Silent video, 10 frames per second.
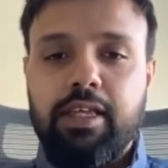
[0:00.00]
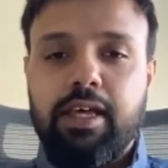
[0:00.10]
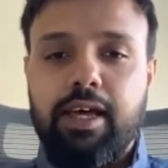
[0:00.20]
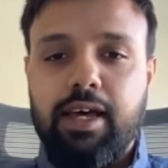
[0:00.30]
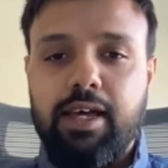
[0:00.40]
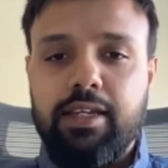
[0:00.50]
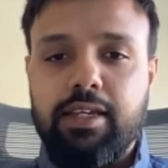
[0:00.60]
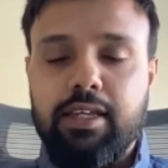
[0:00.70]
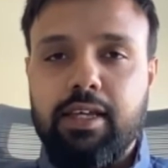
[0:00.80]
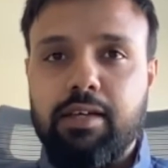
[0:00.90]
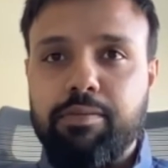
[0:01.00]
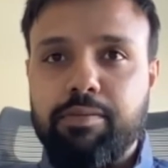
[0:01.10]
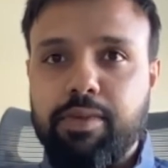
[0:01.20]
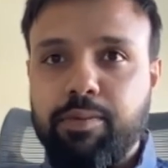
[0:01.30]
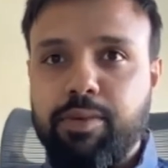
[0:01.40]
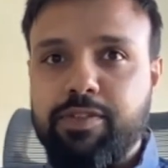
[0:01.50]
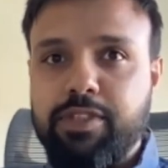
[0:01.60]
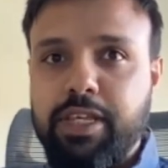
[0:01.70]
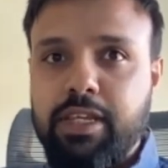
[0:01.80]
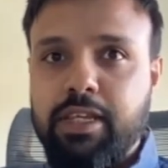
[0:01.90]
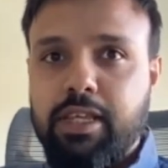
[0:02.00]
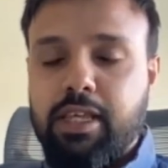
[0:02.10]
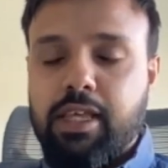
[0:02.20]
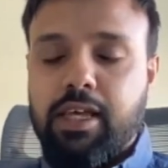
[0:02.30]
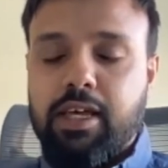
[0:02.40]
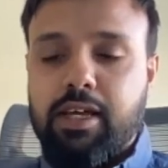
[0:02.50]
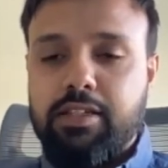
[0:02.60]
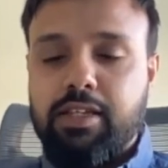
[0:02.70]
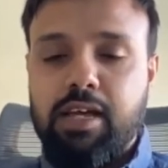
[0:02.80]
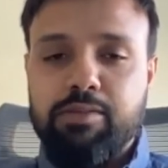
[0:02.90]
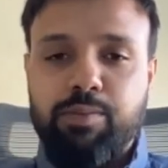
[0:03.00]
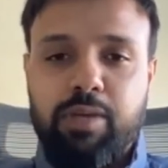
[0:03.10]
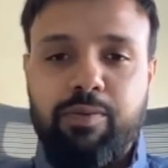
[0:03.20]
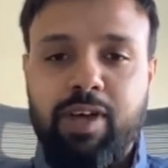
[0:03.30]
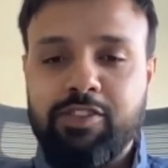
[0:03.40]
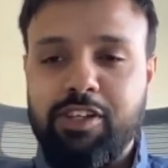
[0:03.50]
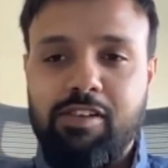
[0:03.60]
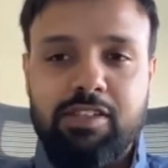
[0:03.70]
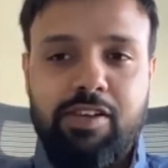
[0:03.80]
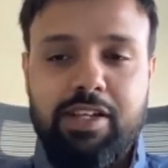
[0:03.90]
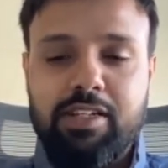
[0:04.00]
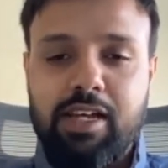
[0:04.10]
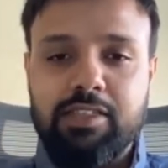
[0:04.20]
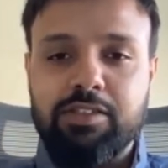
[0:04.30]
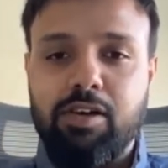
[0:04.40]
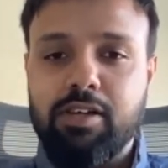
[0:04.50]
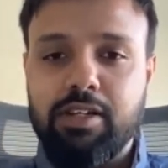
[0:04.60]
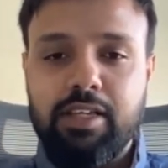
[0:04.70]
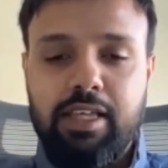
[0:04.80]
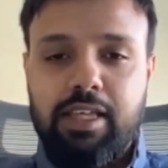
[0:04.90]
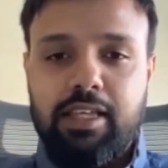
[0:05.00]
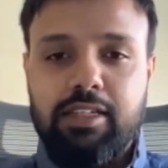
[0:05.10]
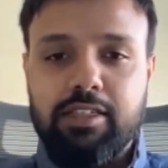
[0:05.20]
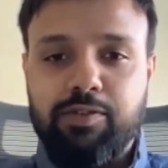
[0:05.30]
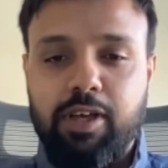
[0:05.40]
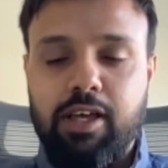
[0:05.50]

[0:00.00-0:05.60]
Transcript: and we've seen times when we've actually lost our entire stock just